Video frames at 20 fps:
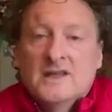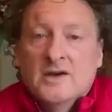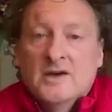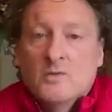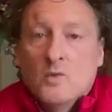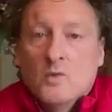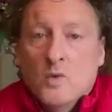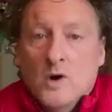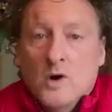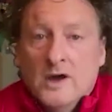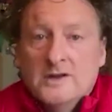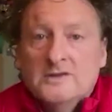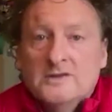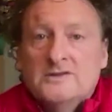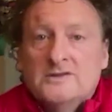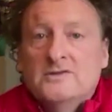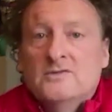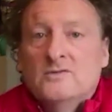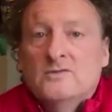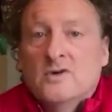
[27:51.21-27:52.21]
that want
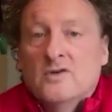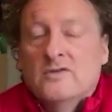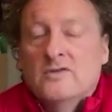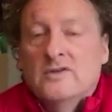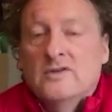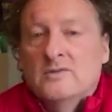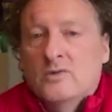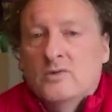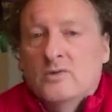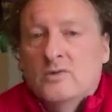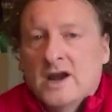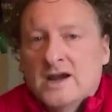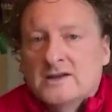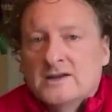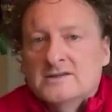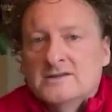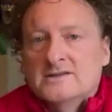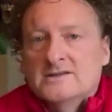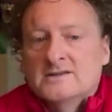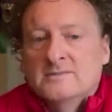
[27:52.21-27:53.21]
to grow their
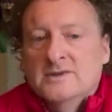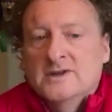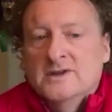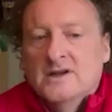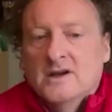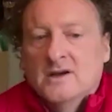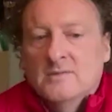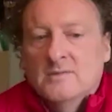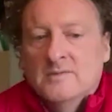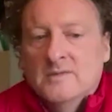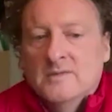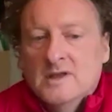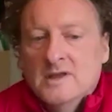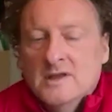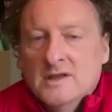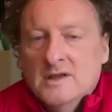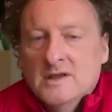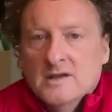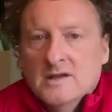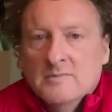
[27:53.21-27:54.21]
practice to become $1
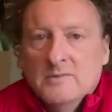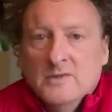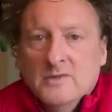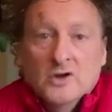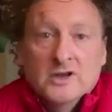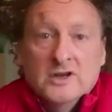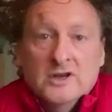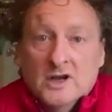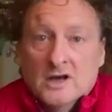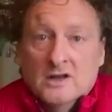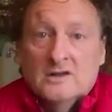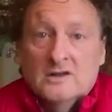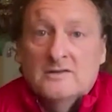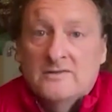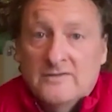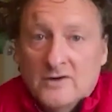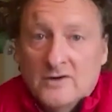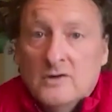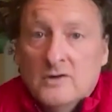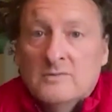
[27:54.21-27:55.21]
million
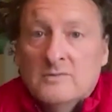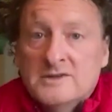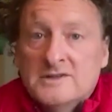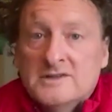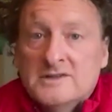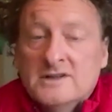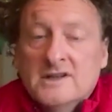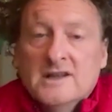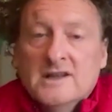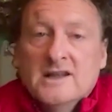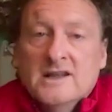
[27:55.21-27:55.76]
firms.